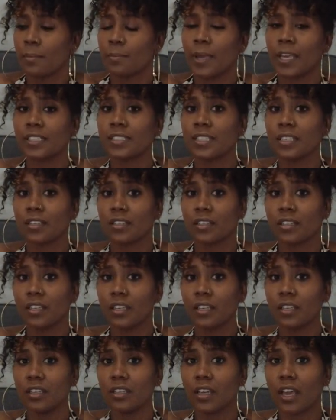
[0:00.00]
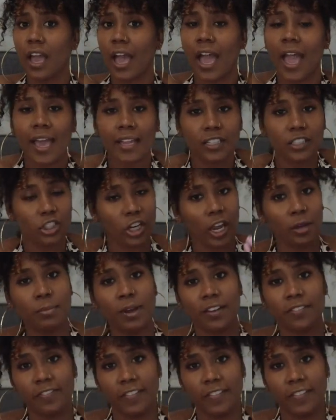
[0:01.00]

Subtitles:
Basically, I had to check my